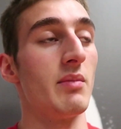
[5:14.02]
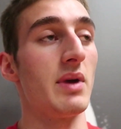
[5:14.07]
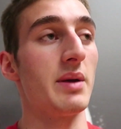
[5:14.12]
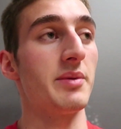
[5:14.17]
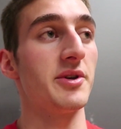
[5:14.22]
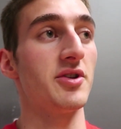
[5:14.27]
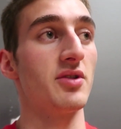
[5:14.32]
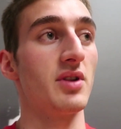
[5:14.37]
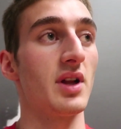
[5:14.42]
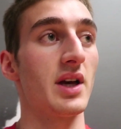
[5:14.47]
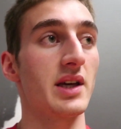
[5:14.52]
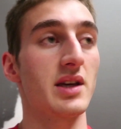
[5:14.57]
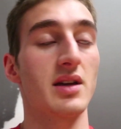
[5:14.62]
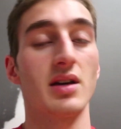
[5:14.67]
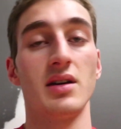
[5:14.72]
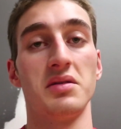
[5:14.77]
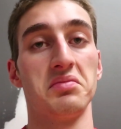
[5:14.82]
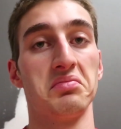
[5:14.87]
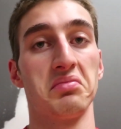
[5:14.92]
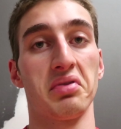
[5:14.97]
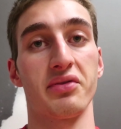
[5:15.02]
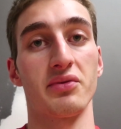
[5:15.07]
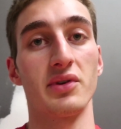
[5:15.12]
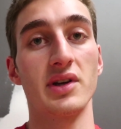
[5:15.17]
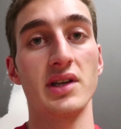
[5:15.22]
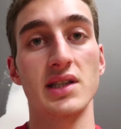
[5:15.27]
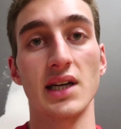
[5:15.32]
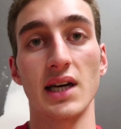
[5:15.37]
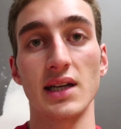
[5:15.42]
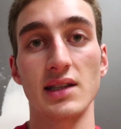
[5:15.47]
Maybe do like
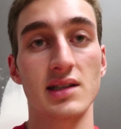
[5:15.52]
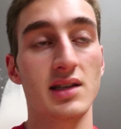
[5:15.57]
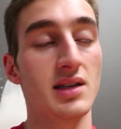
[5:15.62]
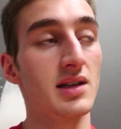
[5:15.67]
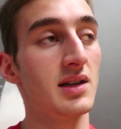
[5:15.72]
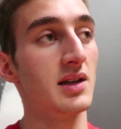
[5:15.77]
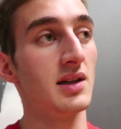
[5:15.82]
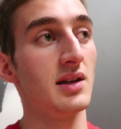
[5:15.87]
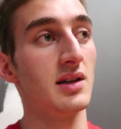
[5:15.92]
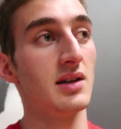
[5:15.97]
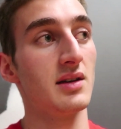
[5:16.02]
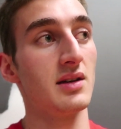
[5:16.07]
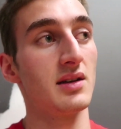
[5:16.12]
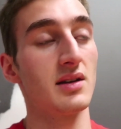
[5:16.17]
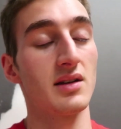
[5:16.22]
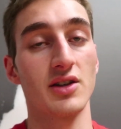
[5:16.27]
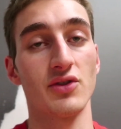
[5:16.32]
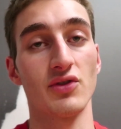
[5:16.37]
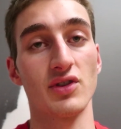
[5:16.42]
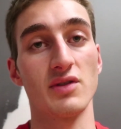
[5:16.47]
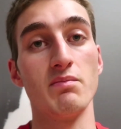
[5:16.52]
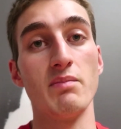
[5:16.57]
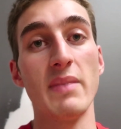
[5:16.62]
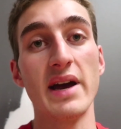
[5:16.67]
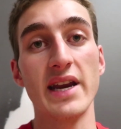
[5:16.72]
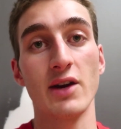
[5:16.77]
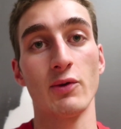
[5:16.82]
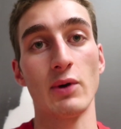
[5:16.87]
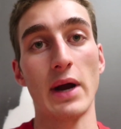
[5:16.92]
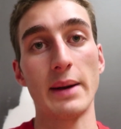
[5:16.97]
3 sets, do as
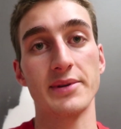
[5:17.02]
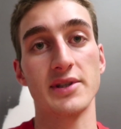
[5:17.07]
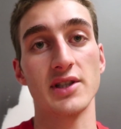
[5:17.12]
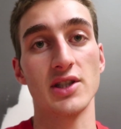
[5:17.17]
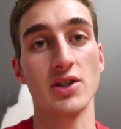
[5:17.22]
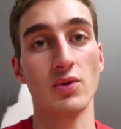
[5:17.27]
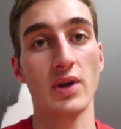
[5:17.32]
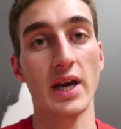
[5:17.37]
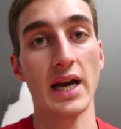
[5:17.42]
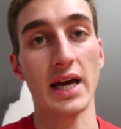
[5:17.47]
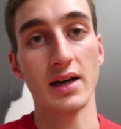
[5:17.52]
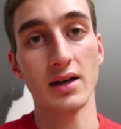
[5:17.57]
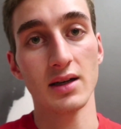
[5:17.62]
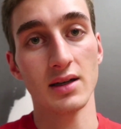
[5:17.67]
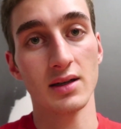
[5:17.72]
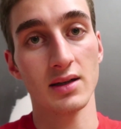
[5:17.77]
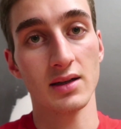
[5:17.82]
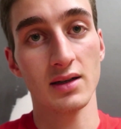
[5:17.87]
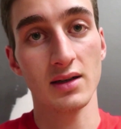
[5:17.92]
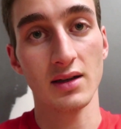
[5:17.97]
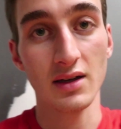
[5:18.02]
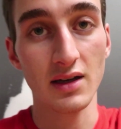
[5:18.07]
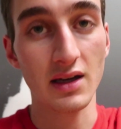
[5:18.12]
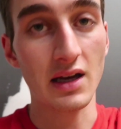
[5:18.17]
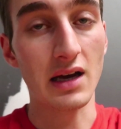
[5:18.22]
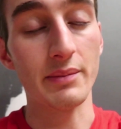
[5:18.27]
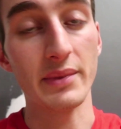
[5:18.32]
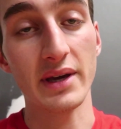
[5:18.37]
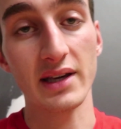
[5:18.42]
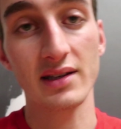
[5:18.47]
many reps as you can.
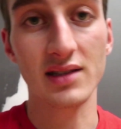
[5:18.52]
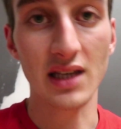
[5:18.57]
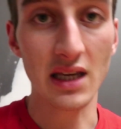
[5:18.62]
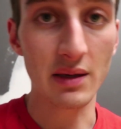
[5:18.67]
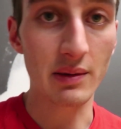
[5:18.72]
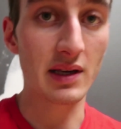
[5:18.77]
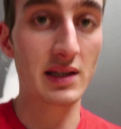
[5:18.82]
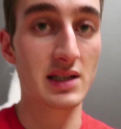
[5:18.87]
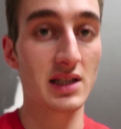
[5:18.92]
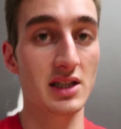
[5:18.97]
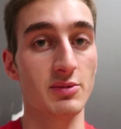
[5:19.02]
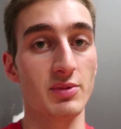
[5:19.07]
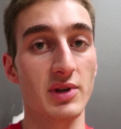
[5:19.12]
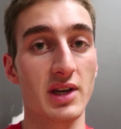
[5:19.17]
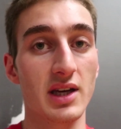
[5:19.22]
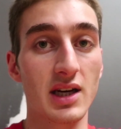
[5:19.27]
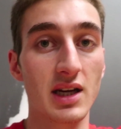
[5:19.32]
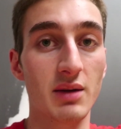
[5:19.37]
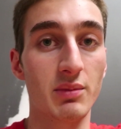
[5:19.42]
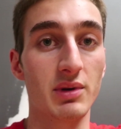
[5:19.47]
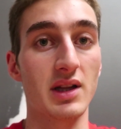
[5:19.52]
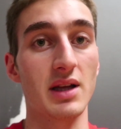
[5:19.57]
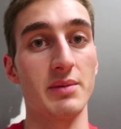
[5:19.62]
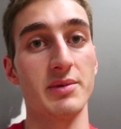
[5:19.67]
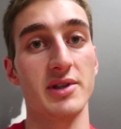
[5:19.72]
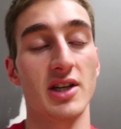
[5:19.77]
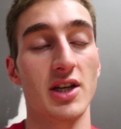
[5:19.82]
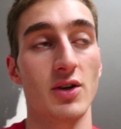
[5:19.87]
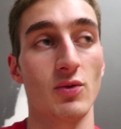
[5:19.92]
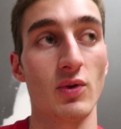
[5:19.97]
It may seem easy at the beginning, but
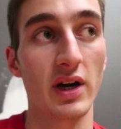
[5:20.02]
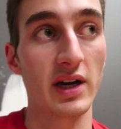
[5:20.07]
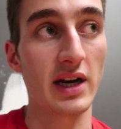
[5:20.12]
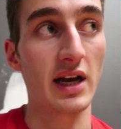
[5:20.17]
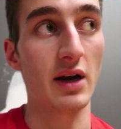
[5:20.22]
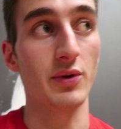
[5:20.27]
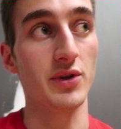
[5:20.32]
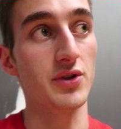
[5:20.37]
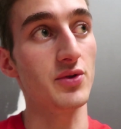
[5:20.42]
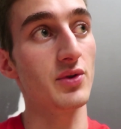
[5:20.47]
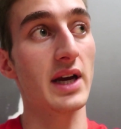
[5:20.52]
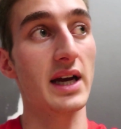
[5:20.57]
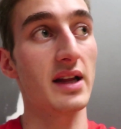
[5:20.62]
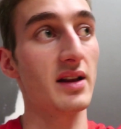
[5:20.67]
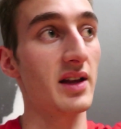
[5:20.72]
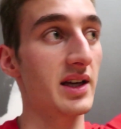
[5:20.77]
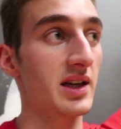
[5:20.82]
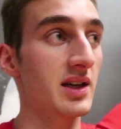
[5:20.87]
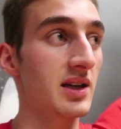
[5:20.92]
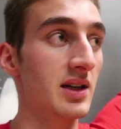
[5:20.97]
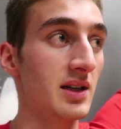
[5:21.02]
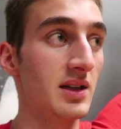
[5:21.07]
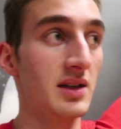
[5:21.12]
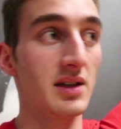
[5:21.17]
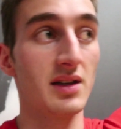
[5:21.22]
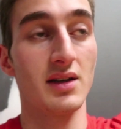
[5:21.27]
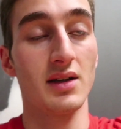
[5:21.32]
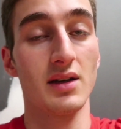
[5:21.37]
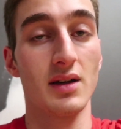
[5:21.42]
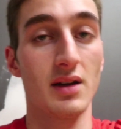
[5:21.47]
let me tell you right now, when you get like,
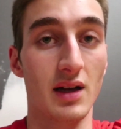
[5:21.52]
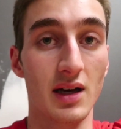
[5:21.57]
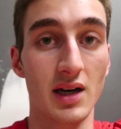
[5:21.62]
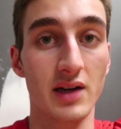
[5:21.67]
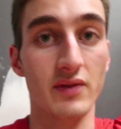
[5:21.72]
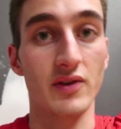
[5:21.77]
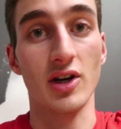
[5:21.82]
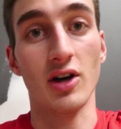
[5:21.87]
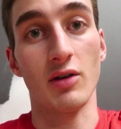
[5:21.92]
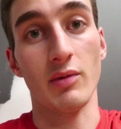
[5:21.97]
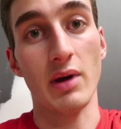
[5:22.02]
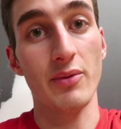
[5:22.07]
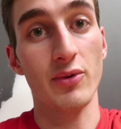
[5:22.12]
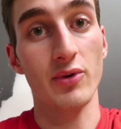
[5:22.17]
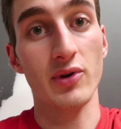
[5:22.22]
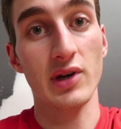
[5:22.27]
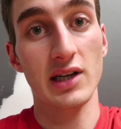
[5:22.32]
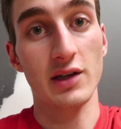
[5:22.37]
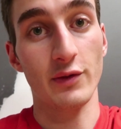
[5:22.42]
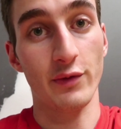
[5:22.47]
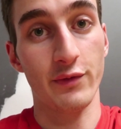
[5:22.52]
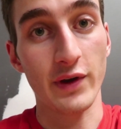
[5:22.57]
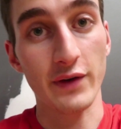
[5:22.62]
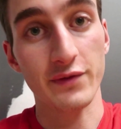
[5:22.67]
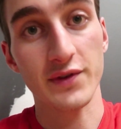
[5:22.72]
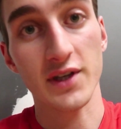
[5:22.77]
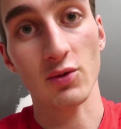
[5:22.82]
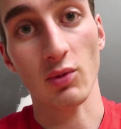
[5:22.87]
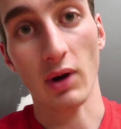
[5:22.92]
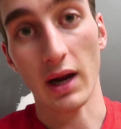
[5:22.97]
I don't even know, maybe when you get to
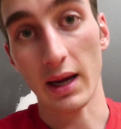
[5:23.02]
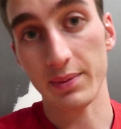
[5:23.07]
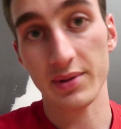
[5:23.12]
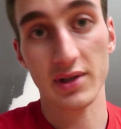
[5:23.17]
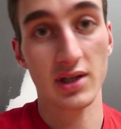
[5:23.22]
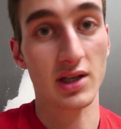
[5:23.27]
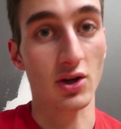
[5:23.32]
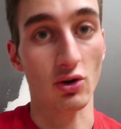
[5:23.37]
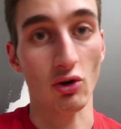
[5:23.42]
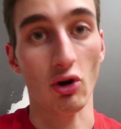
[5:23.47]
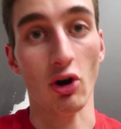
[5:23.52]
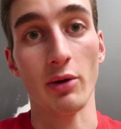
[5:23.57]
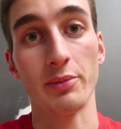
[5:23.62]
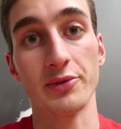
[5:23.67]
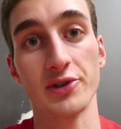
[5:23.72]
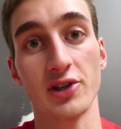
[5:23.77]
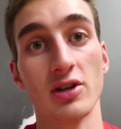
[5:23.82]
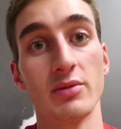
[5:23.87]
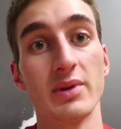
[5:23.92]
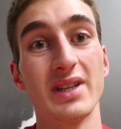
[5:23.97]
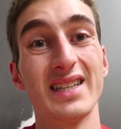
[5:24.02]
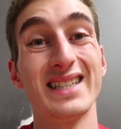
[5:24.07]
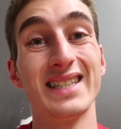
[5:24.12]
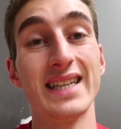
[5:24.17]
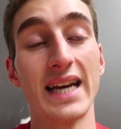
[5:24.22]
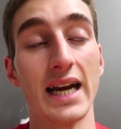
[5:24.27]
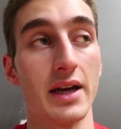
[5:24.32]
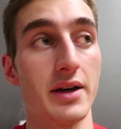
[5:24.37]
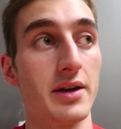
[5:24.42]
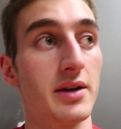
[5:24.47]
50 reps, your arms are gonna be
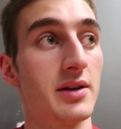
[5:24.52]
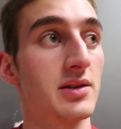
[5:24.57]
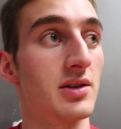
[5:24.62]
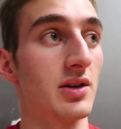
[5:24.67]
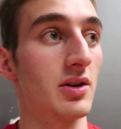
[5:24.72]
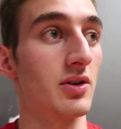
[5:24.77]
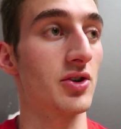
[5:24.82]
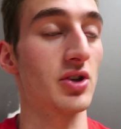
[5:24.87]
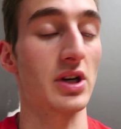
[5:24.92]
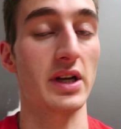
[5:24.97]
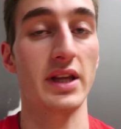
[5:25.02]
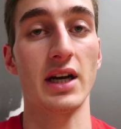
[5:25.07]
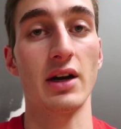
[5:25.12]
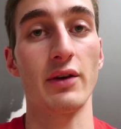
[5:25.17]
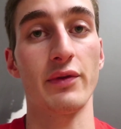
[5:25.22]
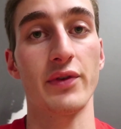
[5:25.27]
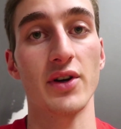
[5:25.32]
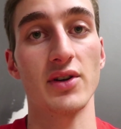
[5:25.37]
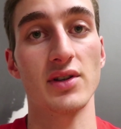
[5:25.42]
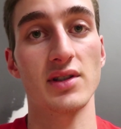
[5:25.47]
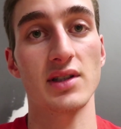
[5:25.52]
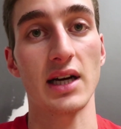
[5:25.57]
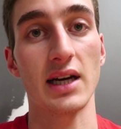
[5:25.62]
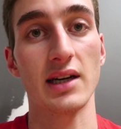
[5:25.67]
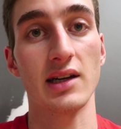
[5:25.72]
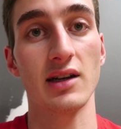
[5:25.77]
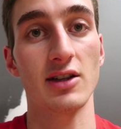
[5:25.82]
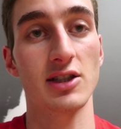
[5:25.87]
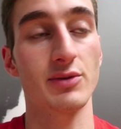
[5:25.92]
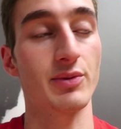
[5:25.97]
dead. So try that out for your
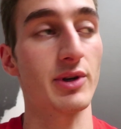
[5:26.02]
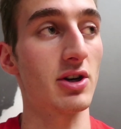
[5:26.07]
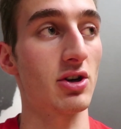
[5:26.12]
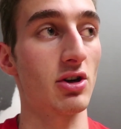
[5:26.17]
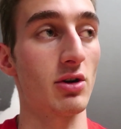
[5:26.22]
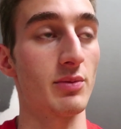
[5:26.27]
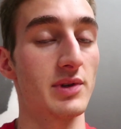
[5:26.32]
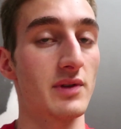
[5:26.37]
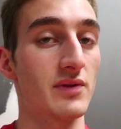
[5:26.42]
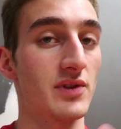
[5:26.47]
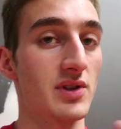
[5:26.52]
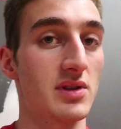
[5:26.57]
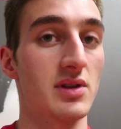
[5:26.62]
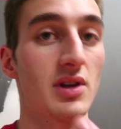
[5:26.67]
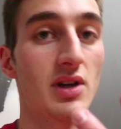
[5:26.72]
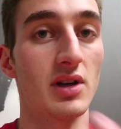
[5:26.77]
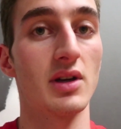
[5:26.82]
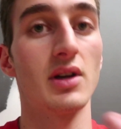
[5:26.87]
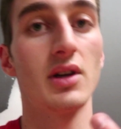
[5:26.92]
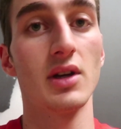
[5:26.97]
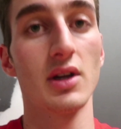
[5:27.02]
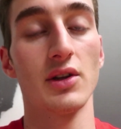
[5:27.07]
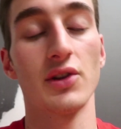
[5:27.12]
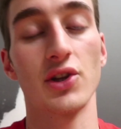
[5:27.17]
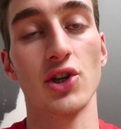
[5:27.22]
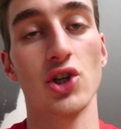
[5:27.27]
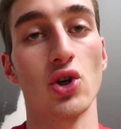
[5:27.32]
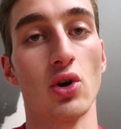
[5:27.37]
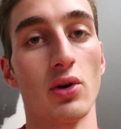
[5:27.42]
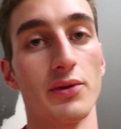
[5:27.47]
side delts, but in terms of just
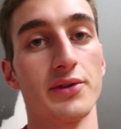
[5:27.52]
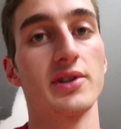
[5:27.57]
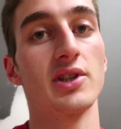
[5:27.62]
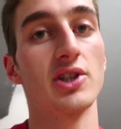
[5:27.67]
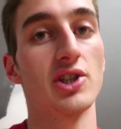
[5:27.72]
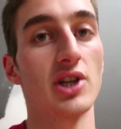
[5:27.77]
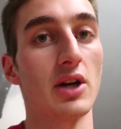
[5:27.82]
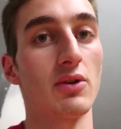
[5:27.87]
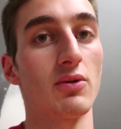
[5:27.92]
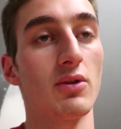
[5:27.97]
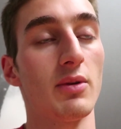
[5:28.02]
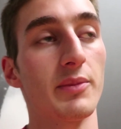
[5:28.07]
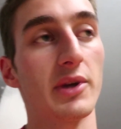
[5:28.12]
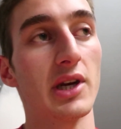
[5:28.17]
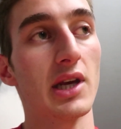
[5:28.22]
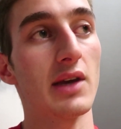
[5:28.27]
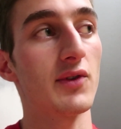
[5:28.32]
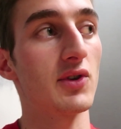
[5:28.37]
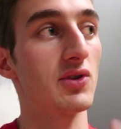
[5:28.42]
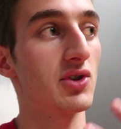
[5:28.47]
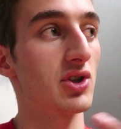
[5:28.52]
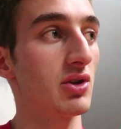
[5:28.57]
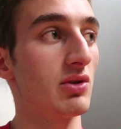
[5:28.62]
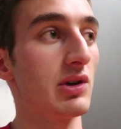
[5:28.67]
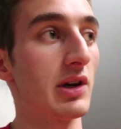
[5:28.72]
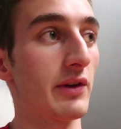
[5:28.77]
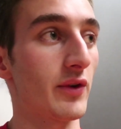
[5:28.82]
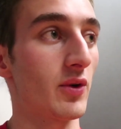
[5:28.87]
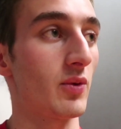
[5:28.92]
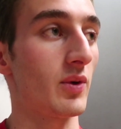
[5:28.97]
the shoulders in general, I'm gonna give you
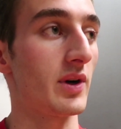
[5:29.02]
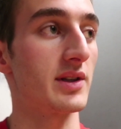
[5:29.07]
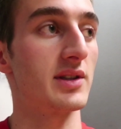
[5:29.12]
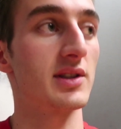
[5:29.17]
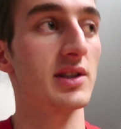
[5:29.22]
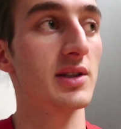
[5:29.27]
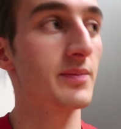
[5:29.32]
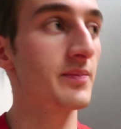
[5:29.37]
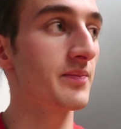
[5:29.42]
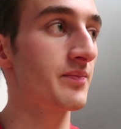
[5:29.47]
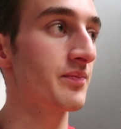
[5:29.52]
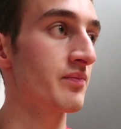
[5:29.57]
2 different ones.